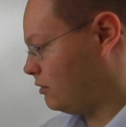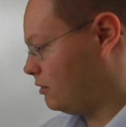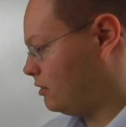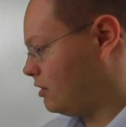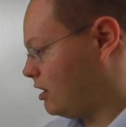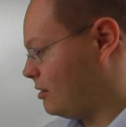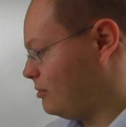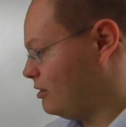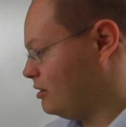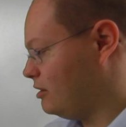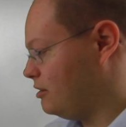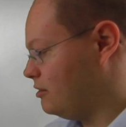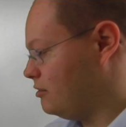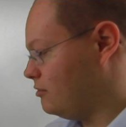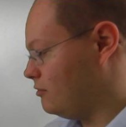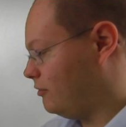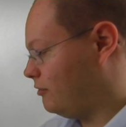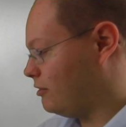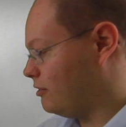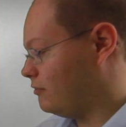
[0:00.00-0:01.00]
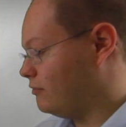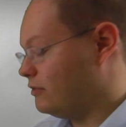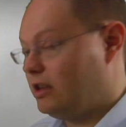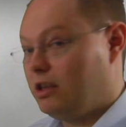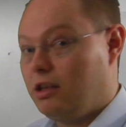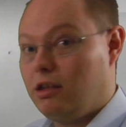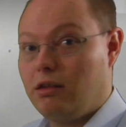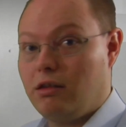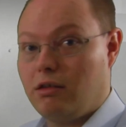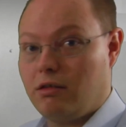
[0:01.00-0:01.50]
W for
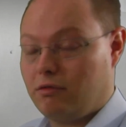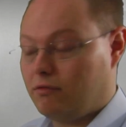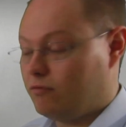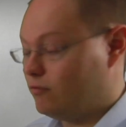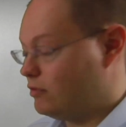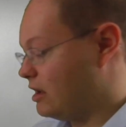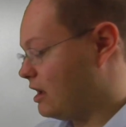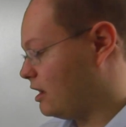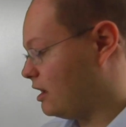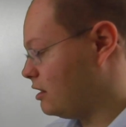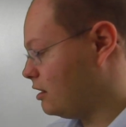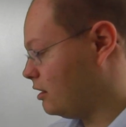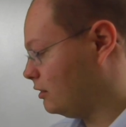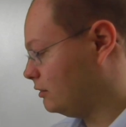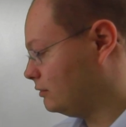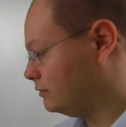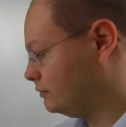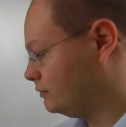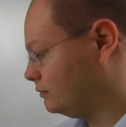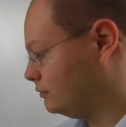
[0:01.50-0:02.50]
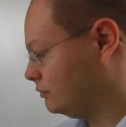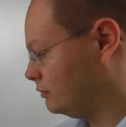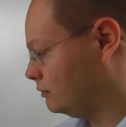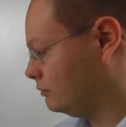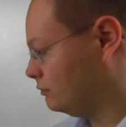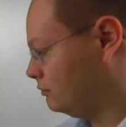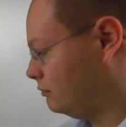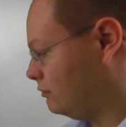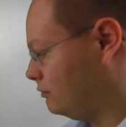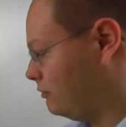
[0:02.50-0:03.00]
Wien, Vienna,
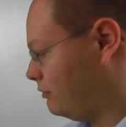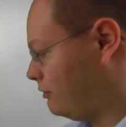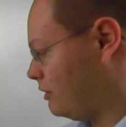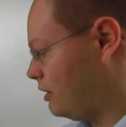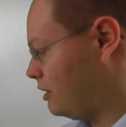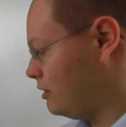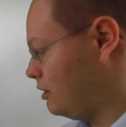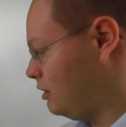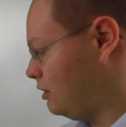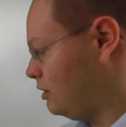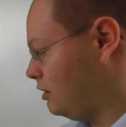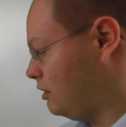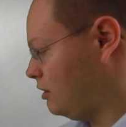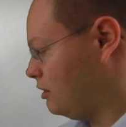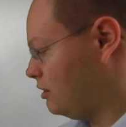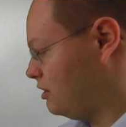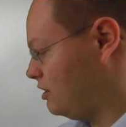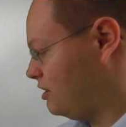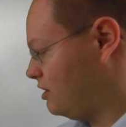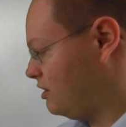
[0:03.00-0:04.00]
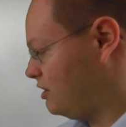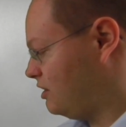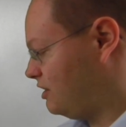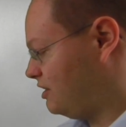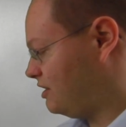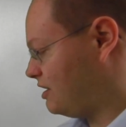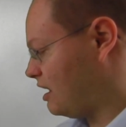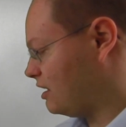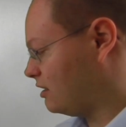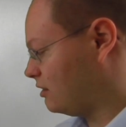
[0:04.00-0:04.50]
finally
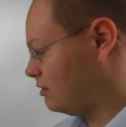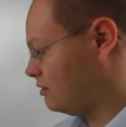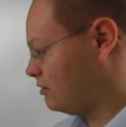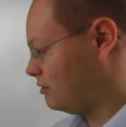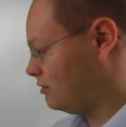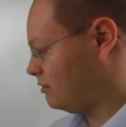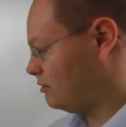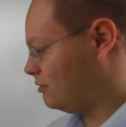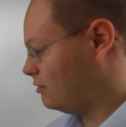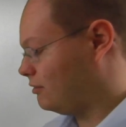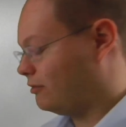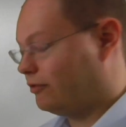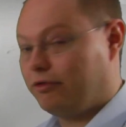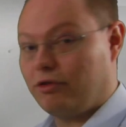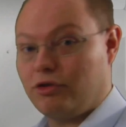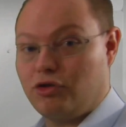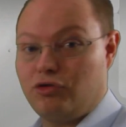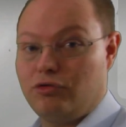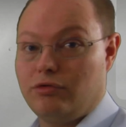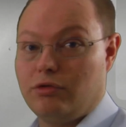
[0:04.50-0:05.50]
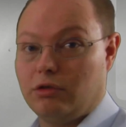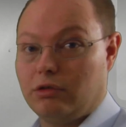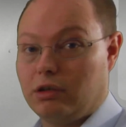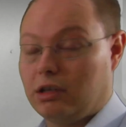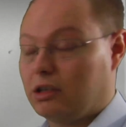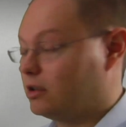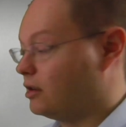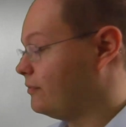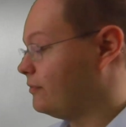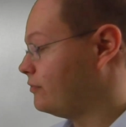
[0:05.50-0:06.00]
Z for
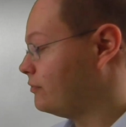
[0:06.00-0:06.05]
Zurich.